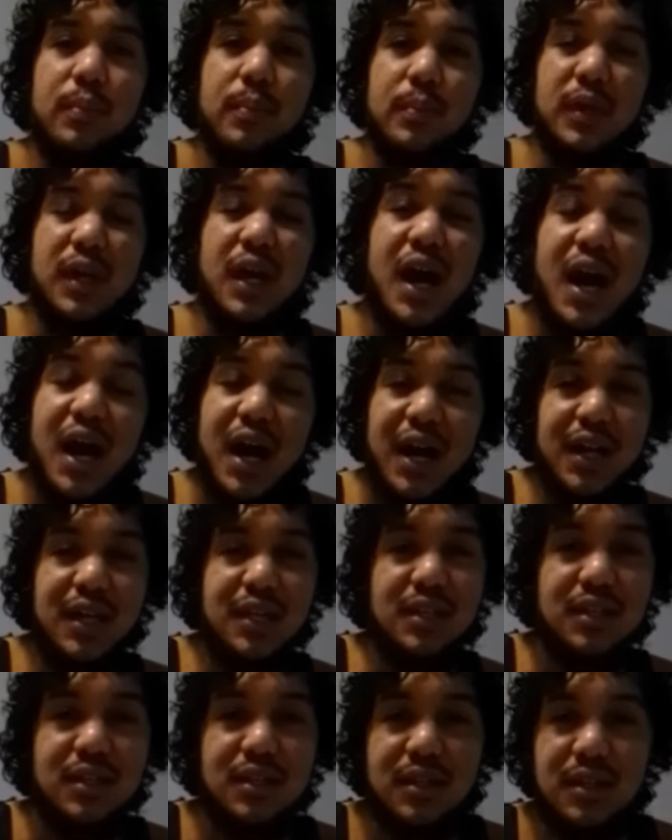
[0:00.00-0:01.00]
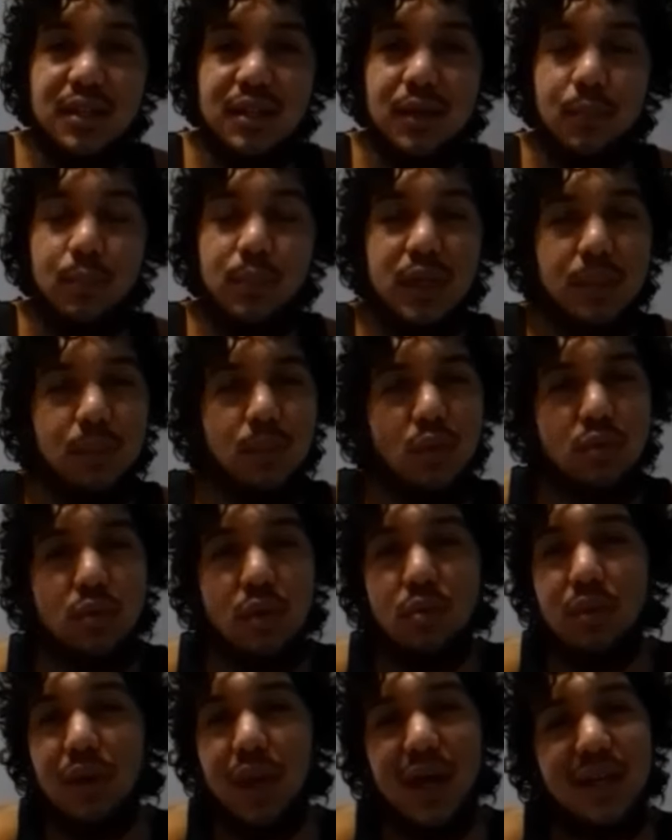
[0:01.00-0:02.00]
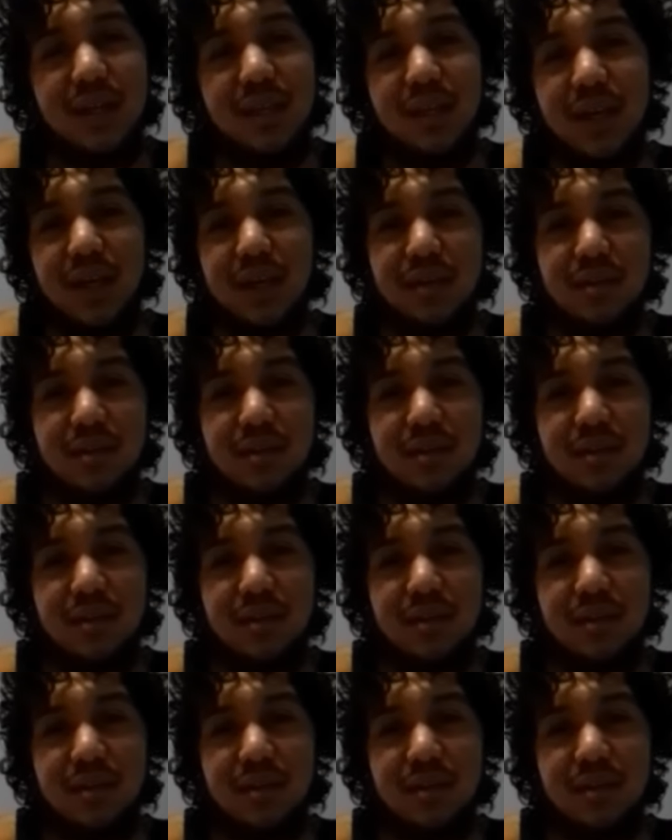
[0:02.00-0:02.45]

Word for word: kind, people don't like that.